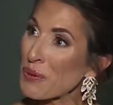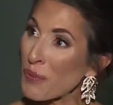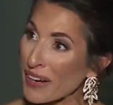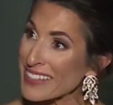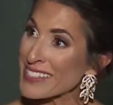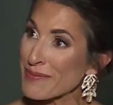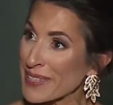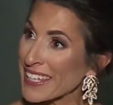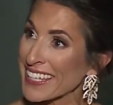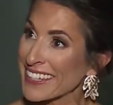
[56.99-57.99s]
We wanted to
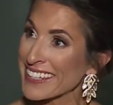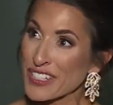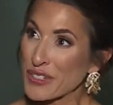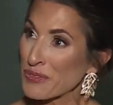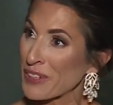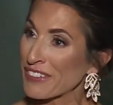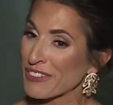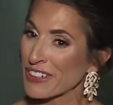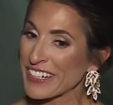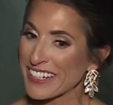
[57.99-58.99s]
be in this, couldn't
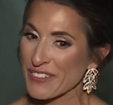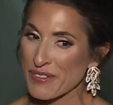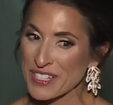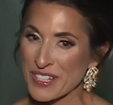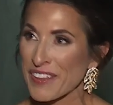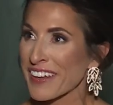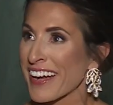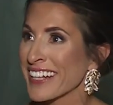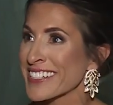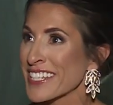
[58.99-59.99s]
wait for it, and when we saw
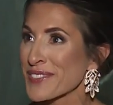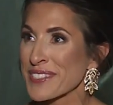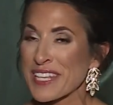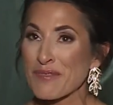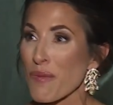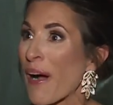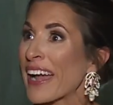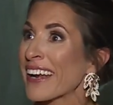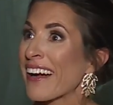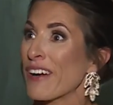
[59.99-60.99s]
the contest, we said,
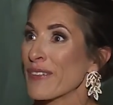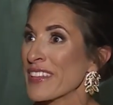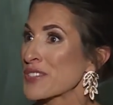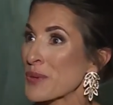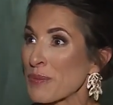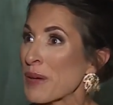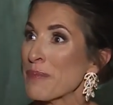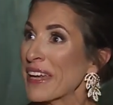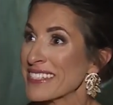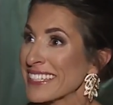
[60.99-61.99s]
why not? We, this would
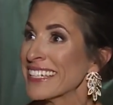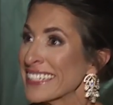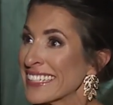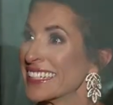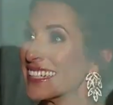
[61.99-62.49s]
be amazing.